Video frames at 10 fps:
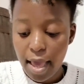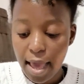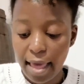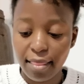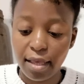
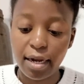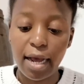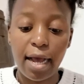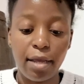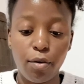And then
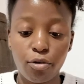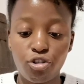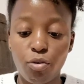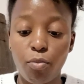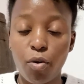I
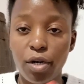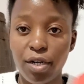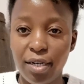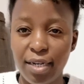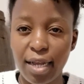also am gonna
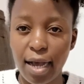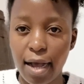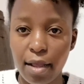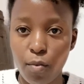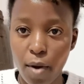
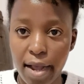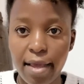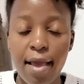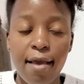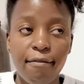
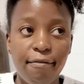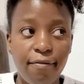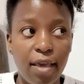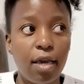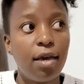DIY
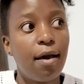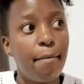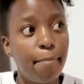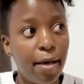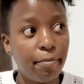fake
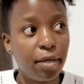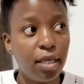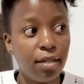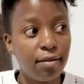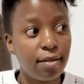
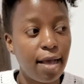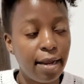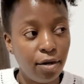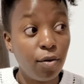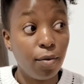pumpkins. I
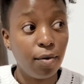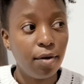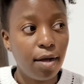know